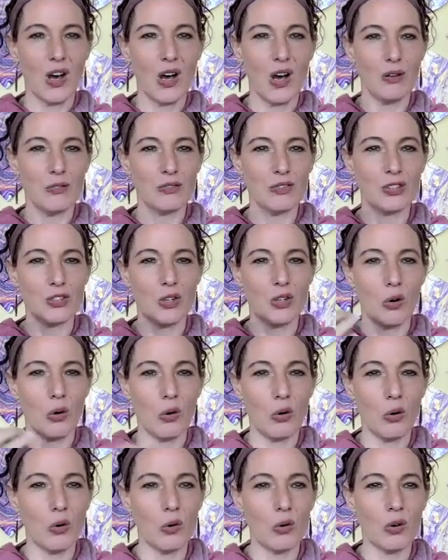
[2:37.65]
of your
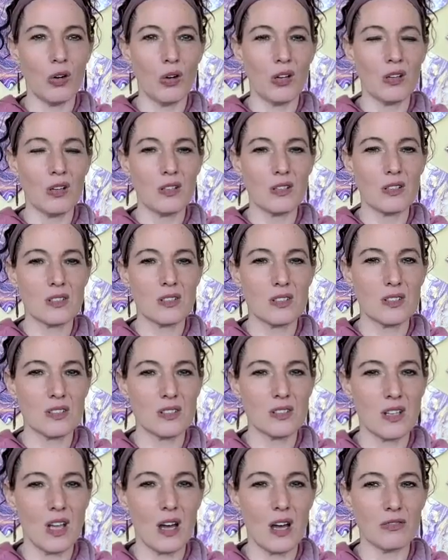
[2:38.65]
own
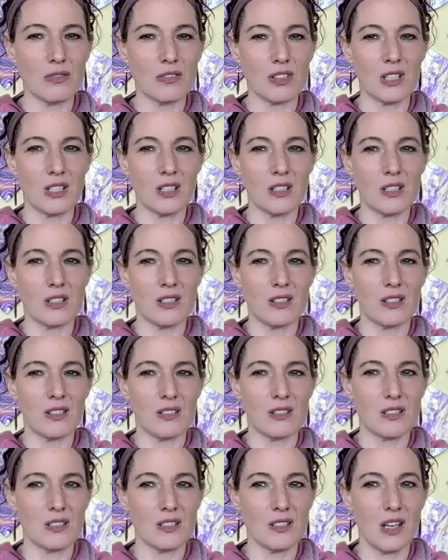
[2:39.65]
sovereign
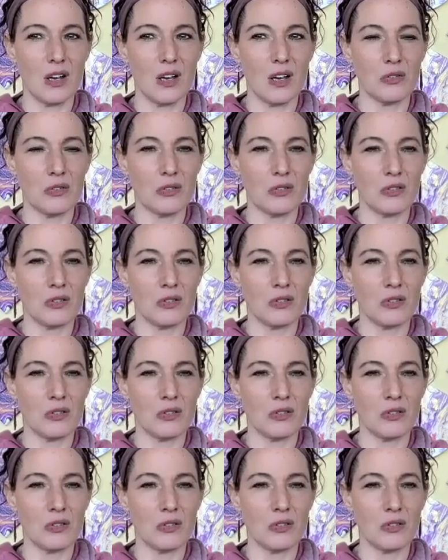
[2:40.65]
self.